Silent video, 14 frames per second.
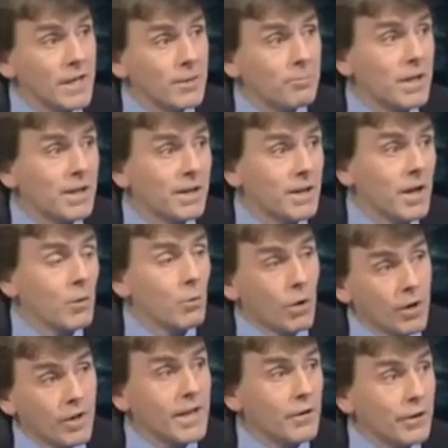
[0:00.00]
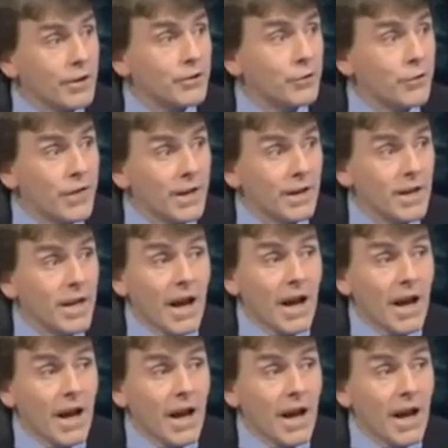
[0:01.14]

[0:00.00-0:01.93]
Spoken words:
to 8 billion? What are they going to do then?